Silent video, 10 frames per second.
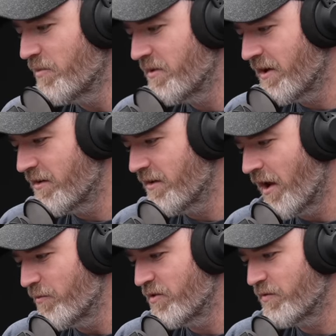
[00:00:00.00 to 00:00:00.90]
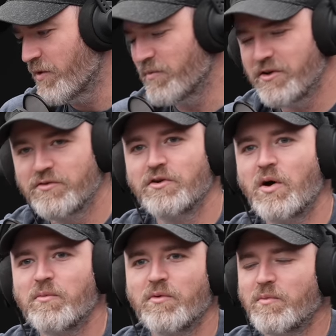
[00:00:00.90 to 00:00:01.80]
in that atmosphere, but you
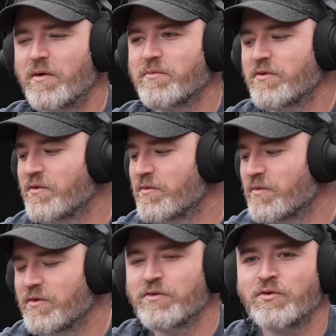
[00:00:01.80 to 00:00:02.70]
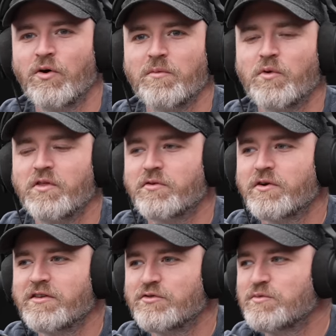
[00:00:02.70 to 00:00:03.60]
know I'm only
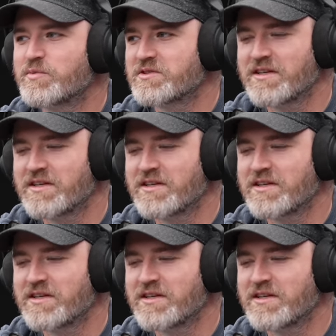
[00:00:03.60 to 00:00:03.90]
32%